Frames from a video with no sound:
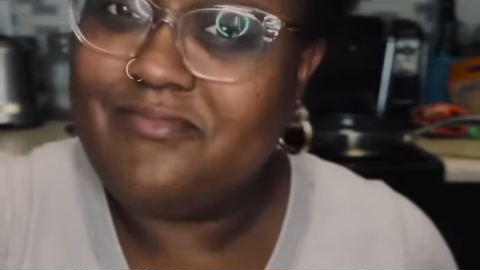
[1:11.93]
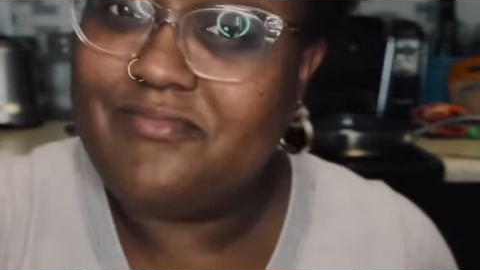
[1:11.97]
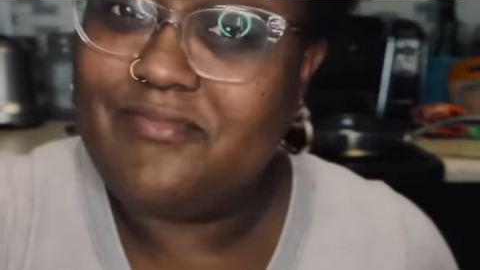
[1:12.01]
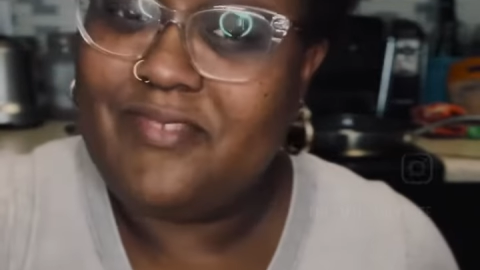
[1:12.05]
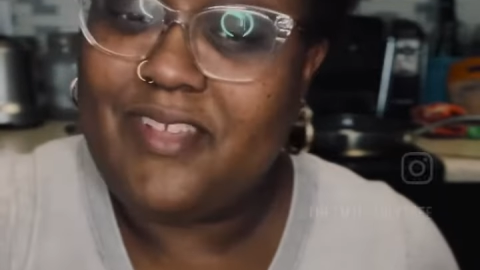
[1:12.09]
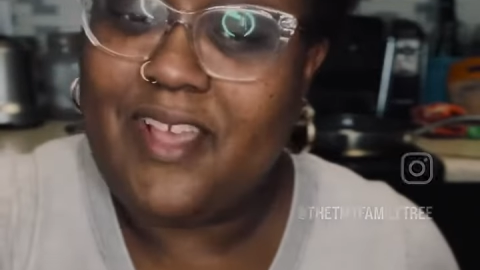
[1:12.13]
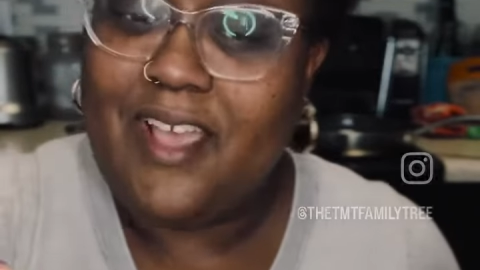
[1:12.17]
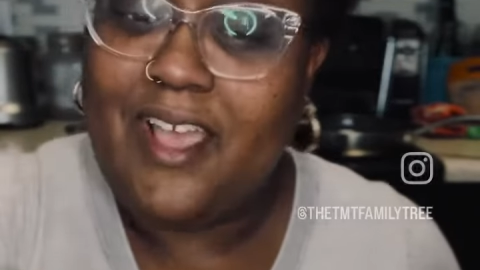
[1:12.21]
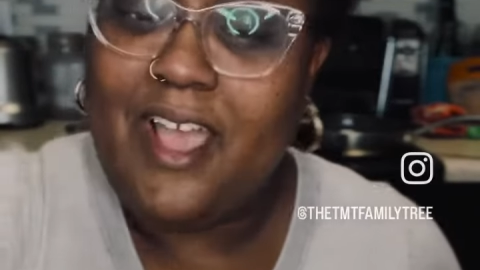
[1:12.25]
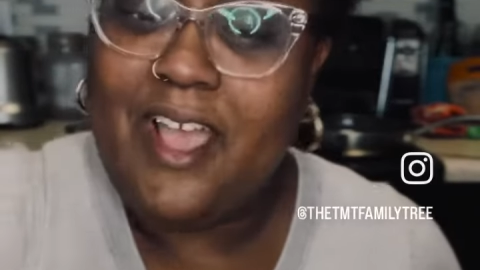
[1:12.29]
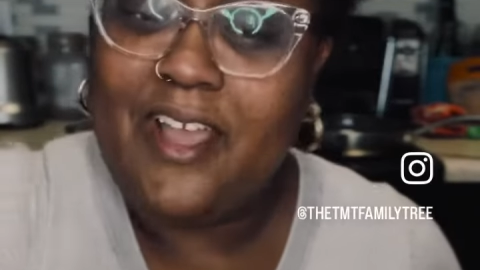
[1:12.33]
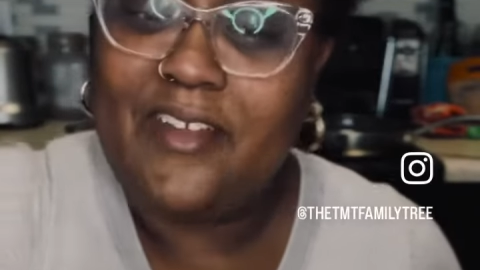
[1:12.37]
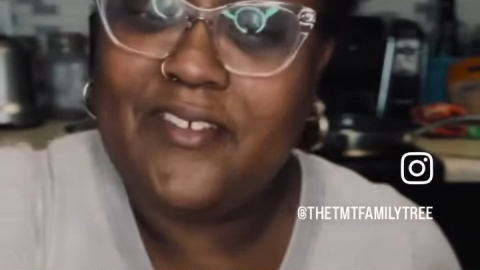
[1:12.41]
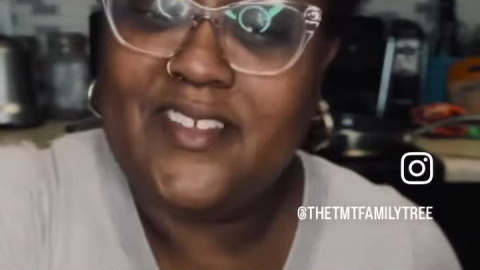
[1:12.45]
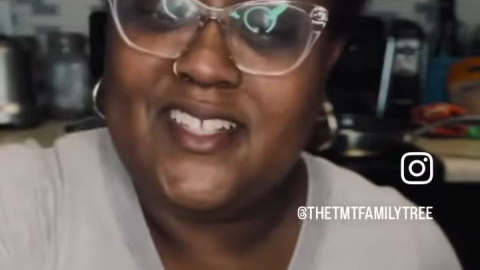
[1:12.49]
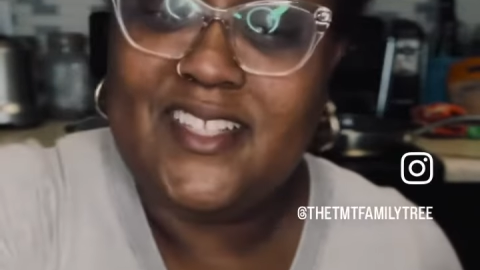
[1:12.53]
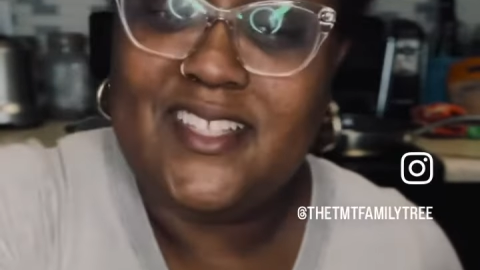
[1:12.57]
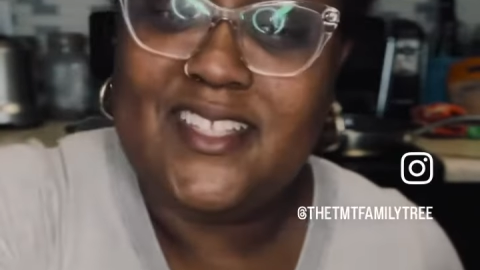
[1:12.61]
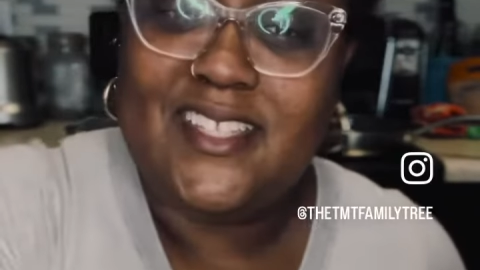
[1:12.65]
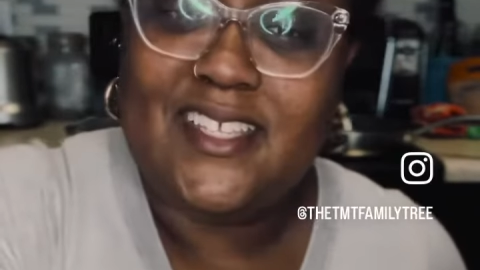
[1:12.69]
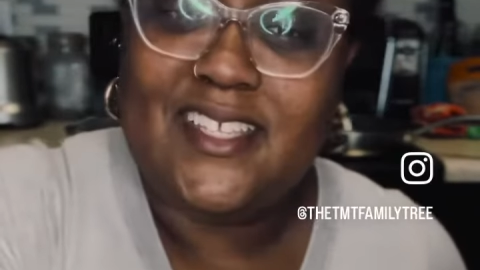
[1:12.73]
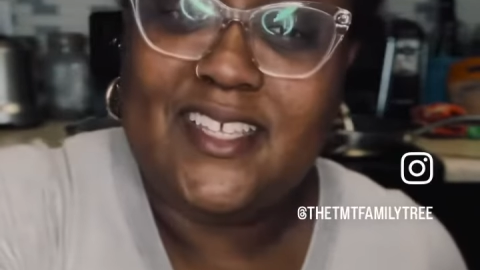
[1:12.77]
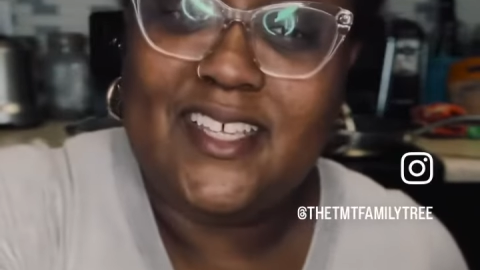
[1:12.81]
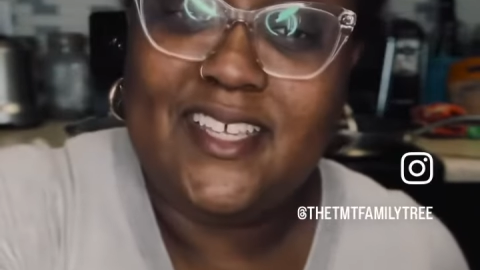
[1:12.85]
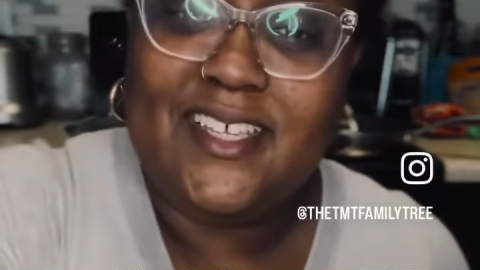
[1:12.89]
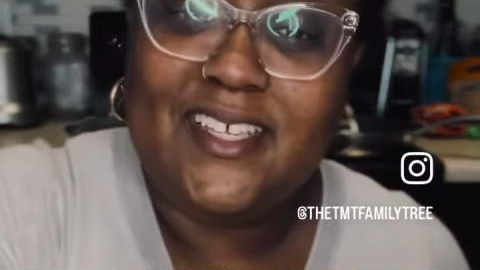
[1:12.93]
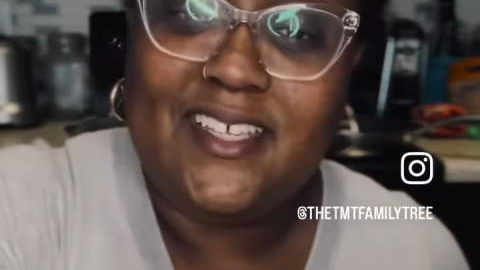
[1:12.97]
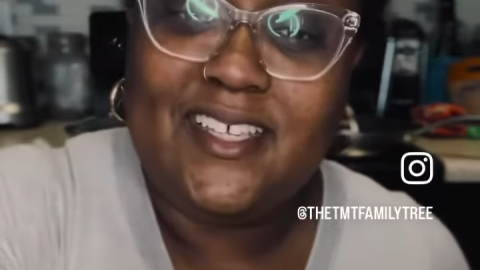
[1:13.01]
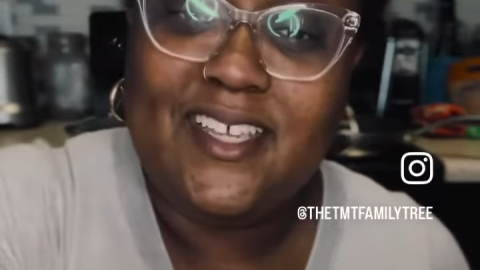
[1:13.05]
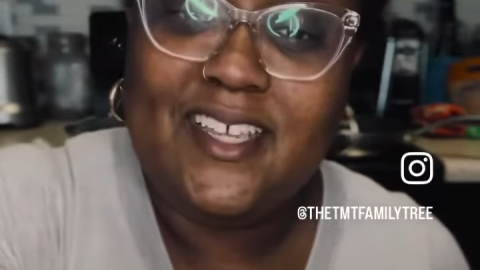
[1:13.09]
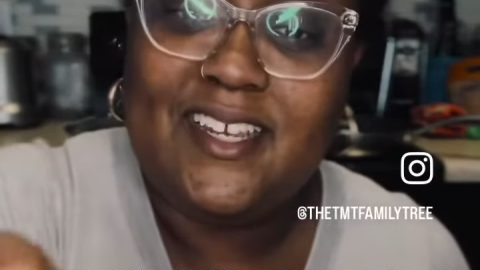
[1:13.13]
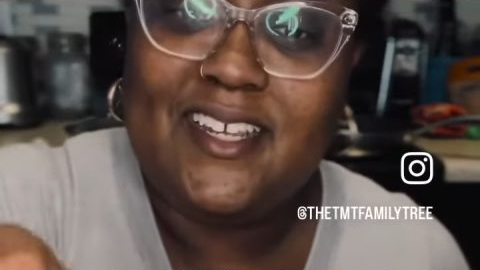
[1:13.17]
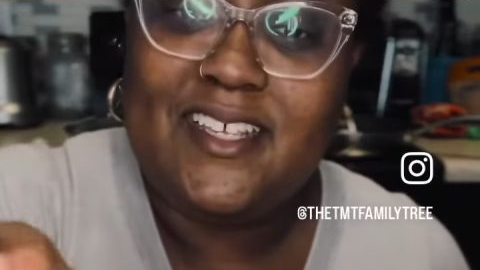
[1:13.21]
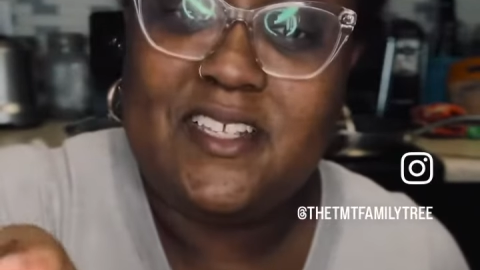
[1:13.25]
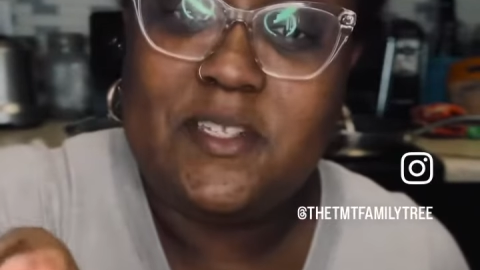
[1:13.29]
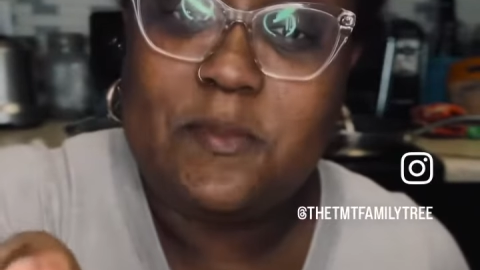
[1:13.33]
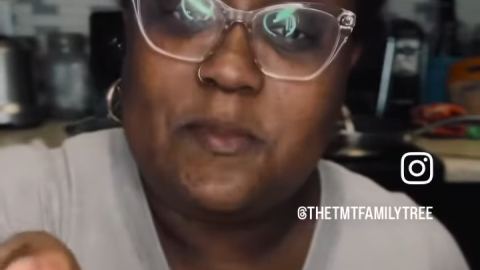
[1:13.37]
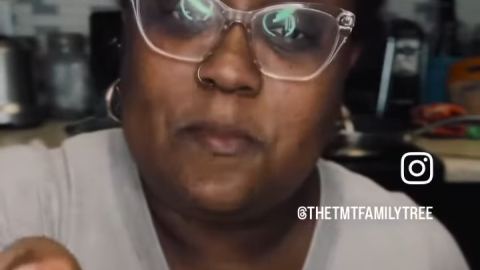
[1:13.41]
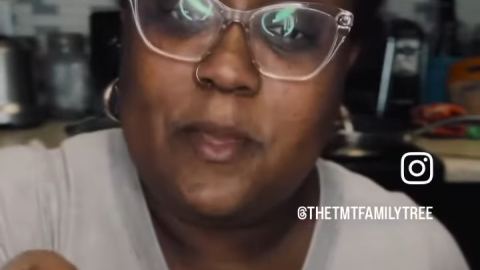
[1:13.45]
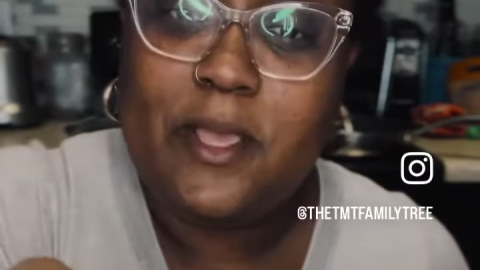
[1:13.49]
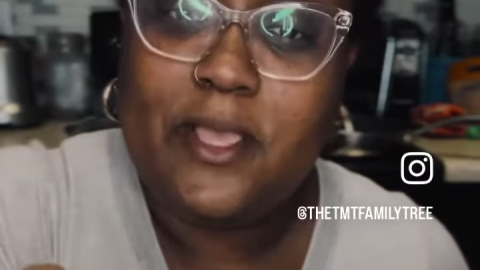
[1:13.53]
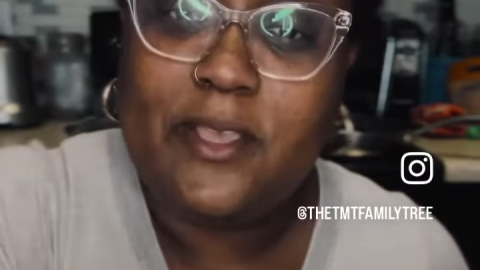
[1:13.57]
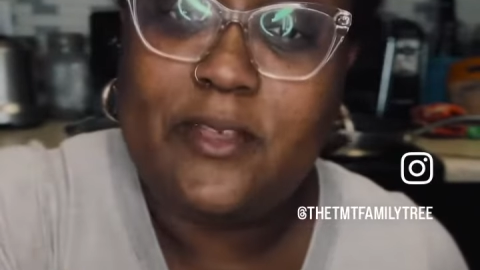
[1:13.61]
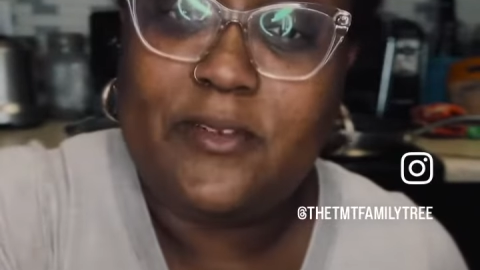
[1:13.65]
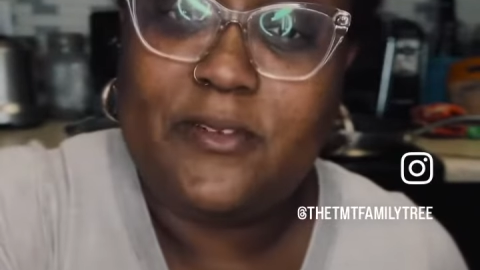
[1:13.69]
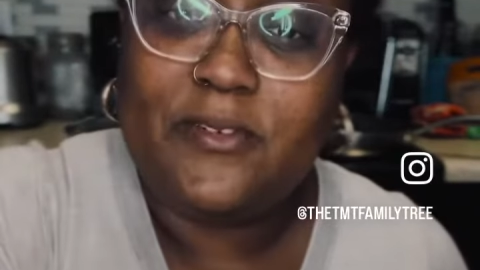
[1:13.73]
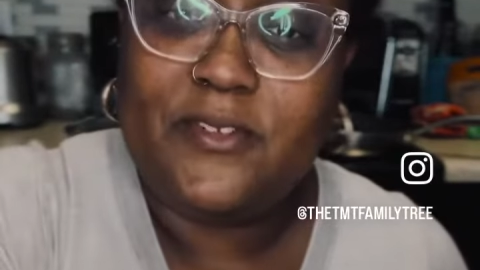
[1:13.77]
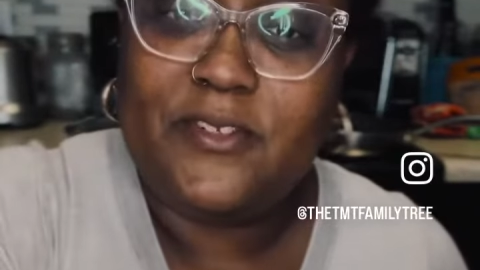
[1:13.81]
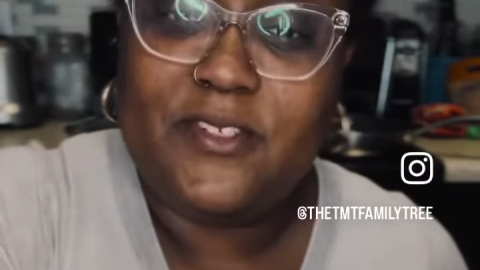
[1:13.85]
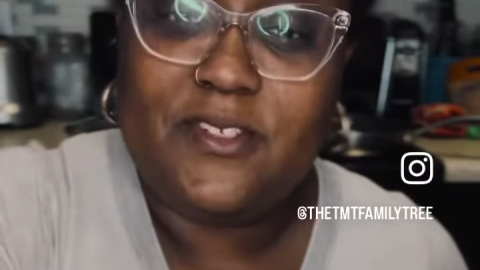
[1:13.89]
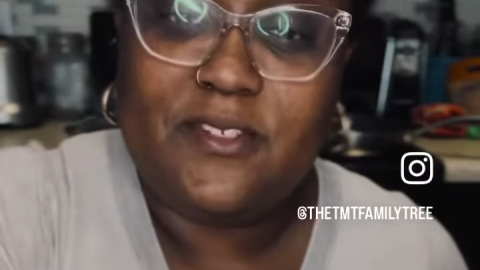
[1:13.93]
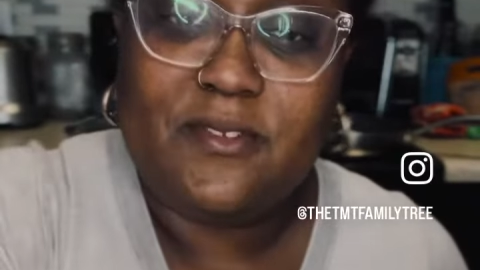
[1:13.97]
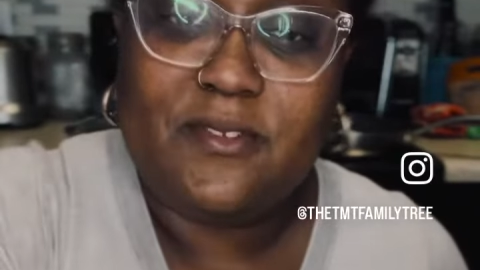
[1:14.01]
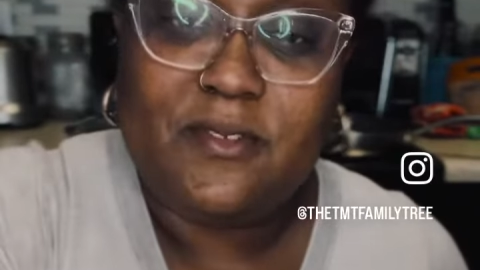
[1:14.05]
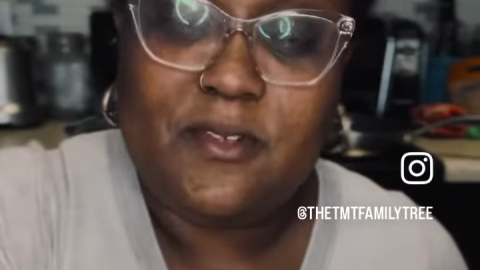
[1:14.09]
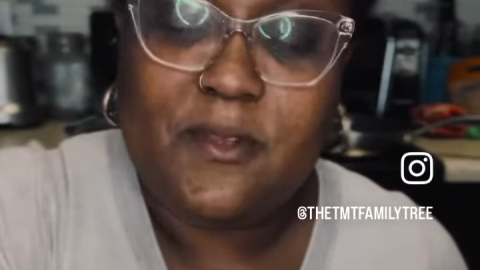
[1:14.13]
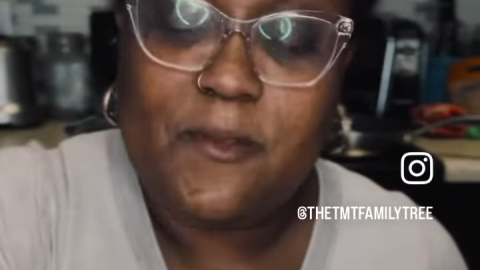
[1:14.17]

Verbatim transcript: Obviously, it is pickles,